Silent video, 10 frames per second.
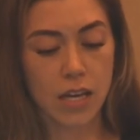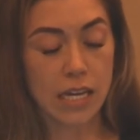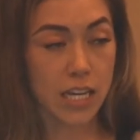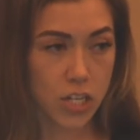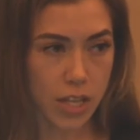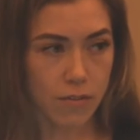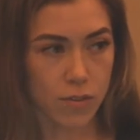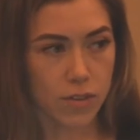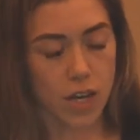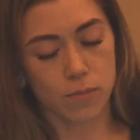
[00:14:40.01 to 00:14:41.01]
Each
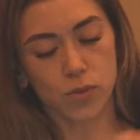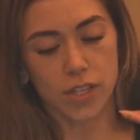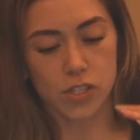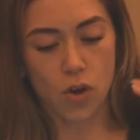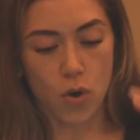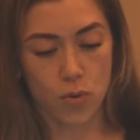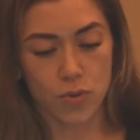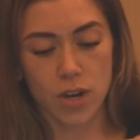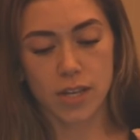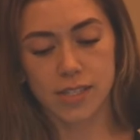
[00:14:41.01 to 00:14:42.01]
level comes with its
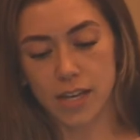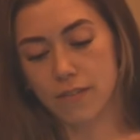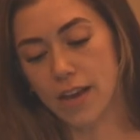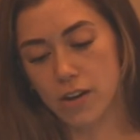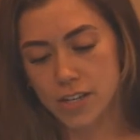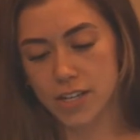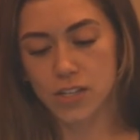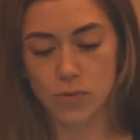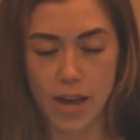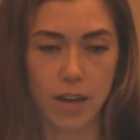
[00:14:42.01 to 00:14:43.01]
own set of ART
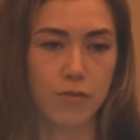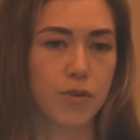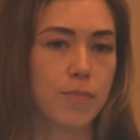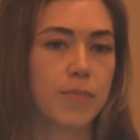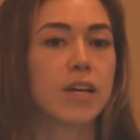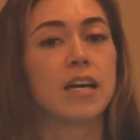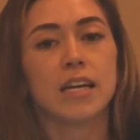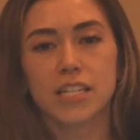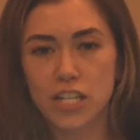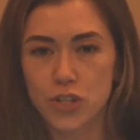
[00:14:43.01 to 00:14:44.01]
swag from
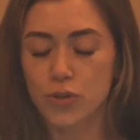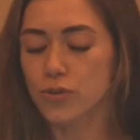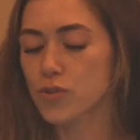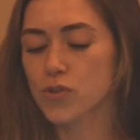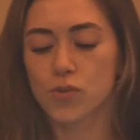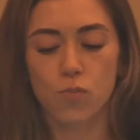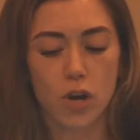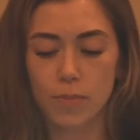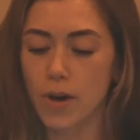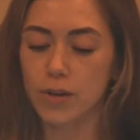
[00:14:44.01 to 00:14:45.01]
t-shirts,
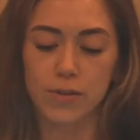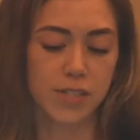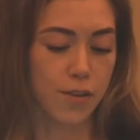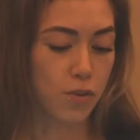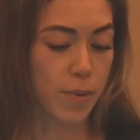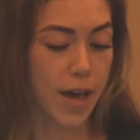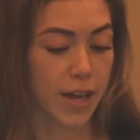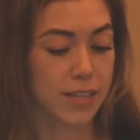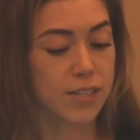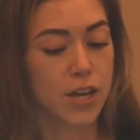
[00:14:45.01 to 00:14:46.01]
water bottles, duffel
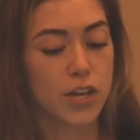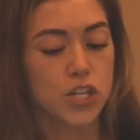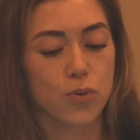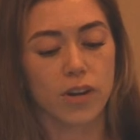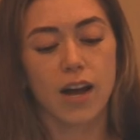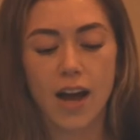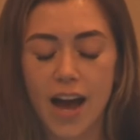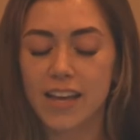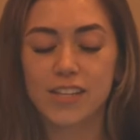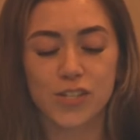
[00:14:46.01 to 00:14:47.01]
bags, to our
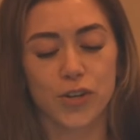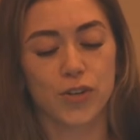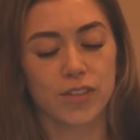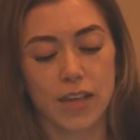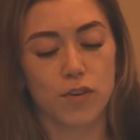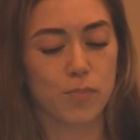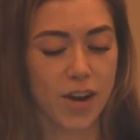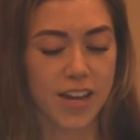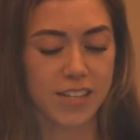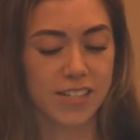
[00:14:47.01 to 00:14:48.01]
highest current level
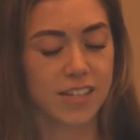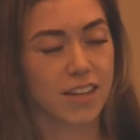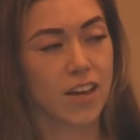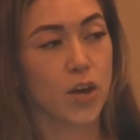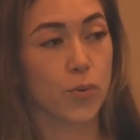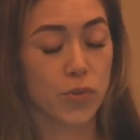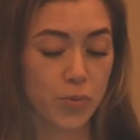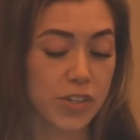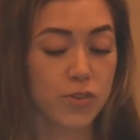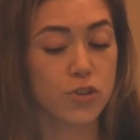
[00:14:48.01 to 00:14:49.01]
prize, where the
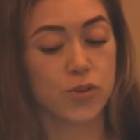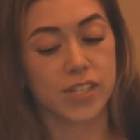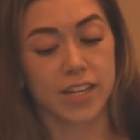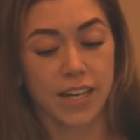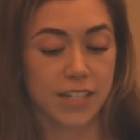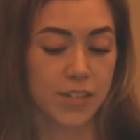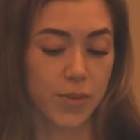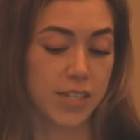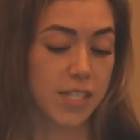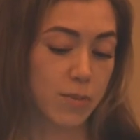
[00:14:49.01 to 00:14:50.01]
researcher is connected
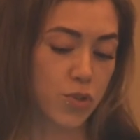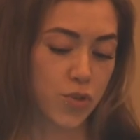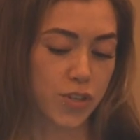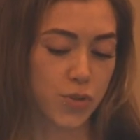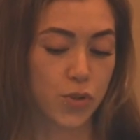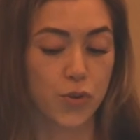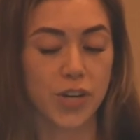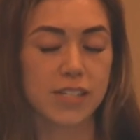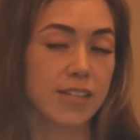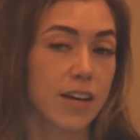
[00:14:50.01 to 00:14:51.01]
with a seamstress who
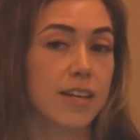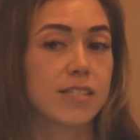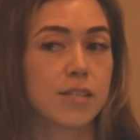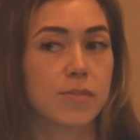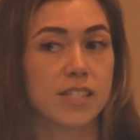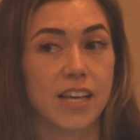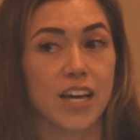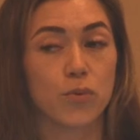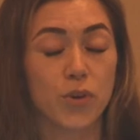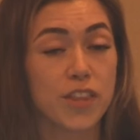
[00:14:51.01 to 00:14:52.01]
creates a custom
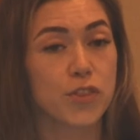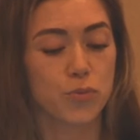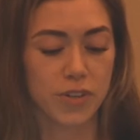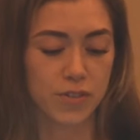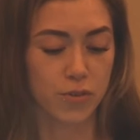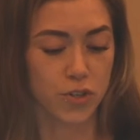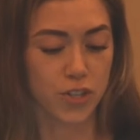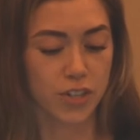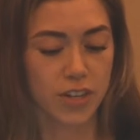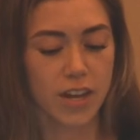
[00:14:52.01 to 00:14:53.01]
design with the
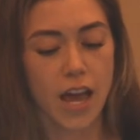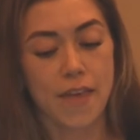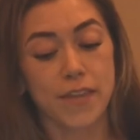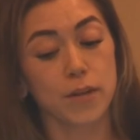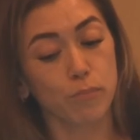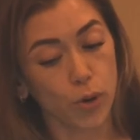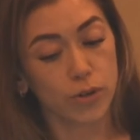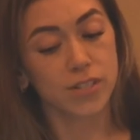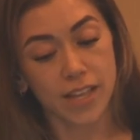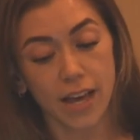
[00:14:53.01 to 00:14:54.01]
researcher and then
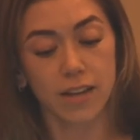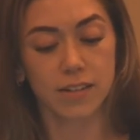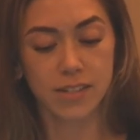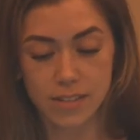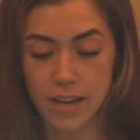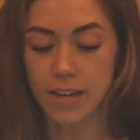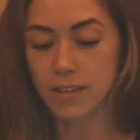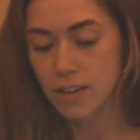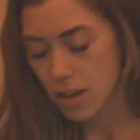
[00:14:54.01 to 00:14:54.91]
embroiders that design